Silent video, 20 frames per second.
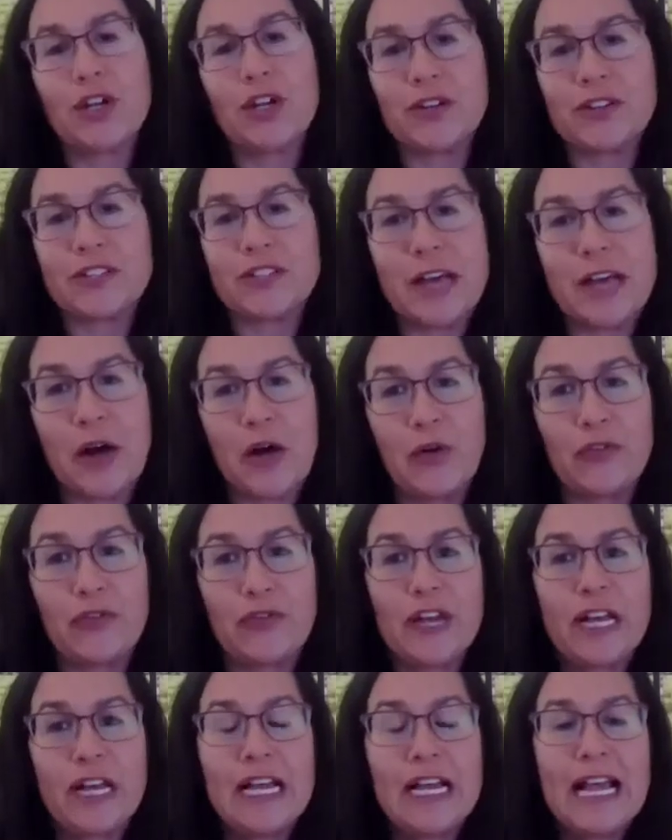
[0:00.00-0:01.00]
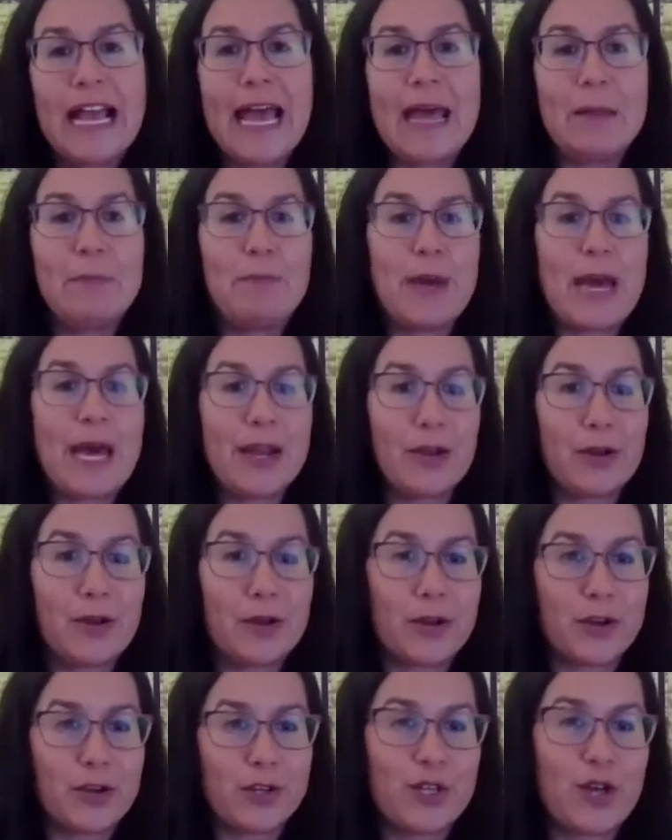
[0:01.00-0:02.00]
on yourself and
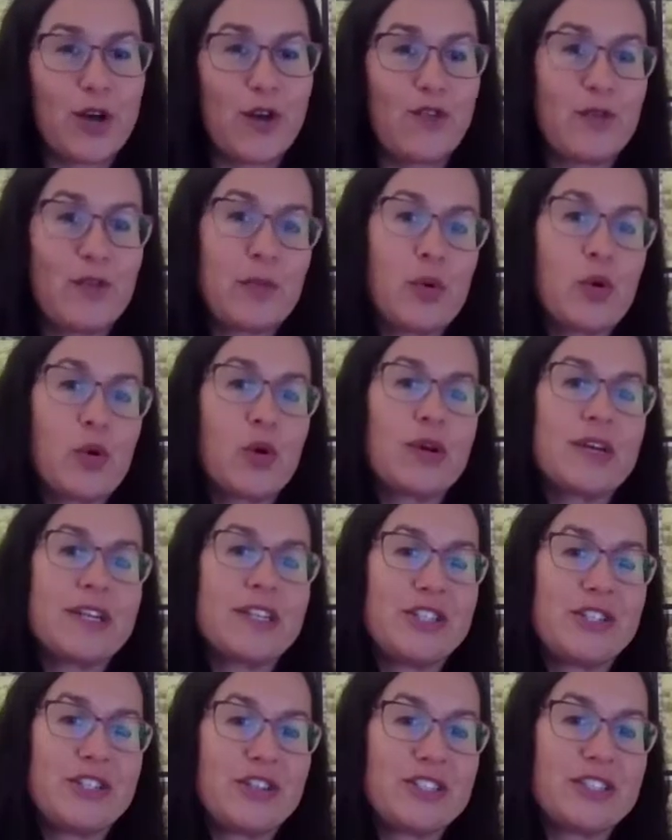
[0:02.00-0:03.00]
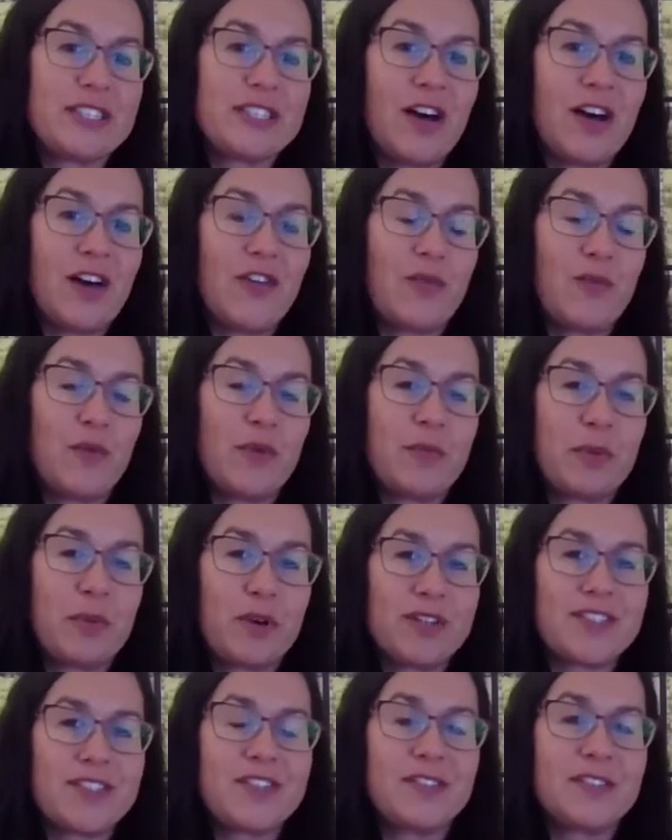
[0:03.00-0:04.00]
better yourself and pour into yourself with
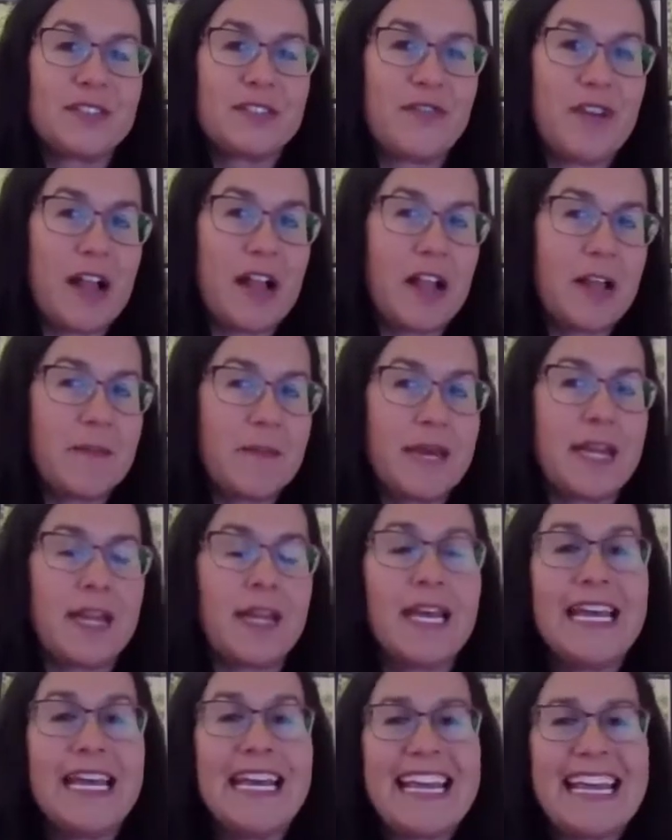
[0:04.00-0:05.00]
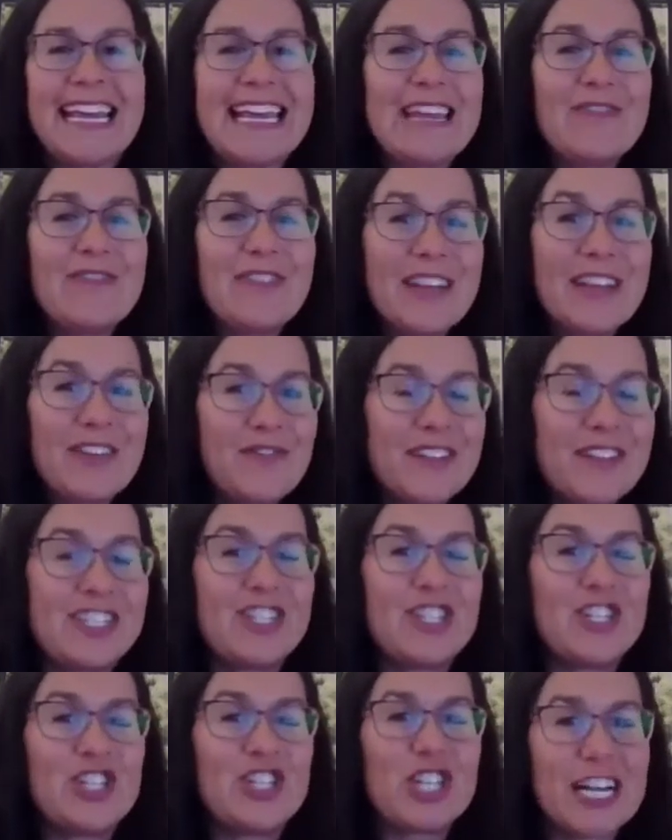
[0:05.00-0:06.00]
personal development, even if
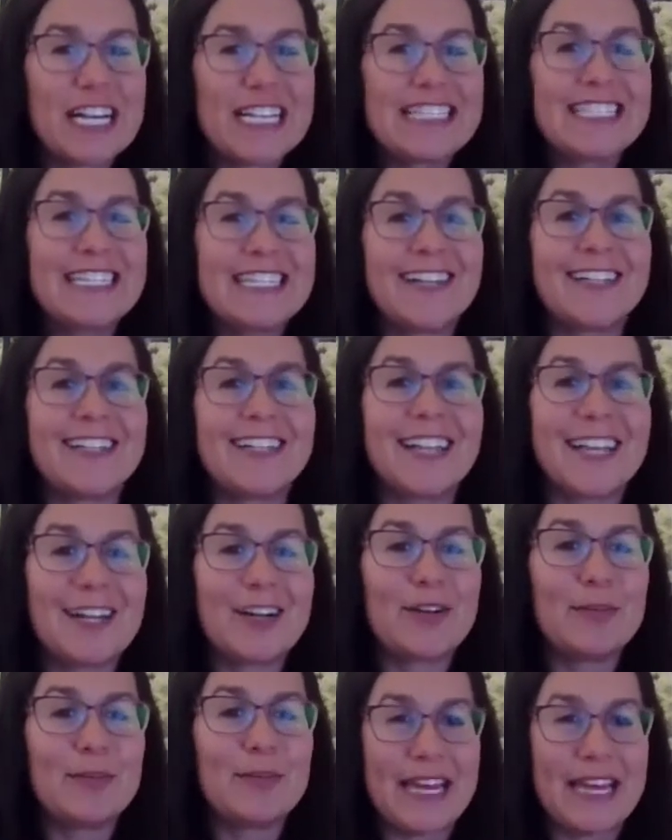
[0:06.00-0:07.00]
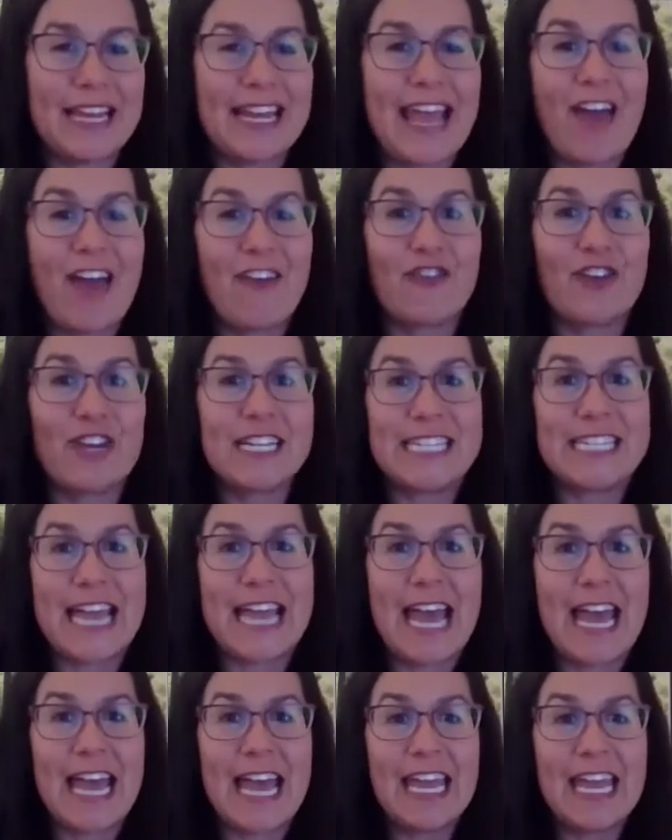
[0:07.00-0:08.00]
it's just a little bit every
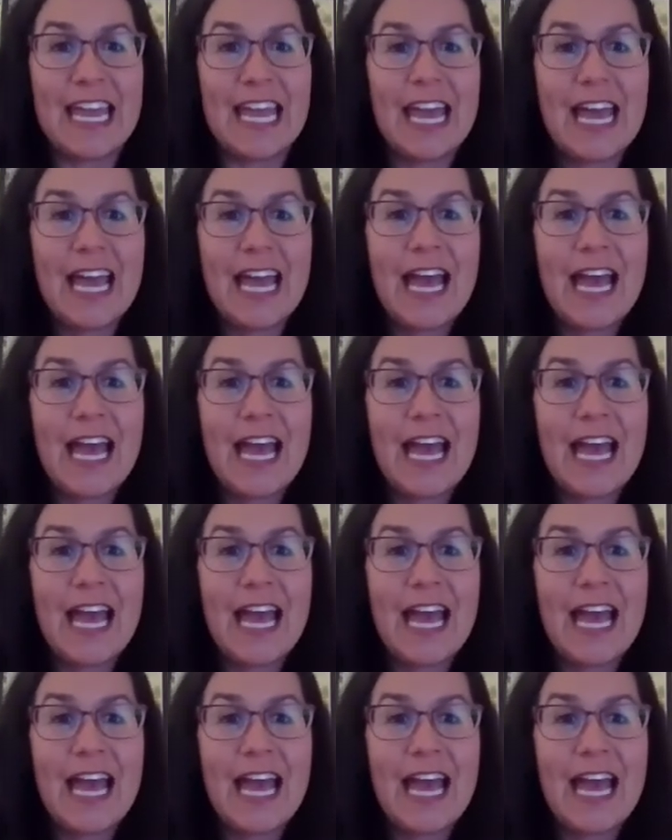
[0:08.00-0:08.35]
day,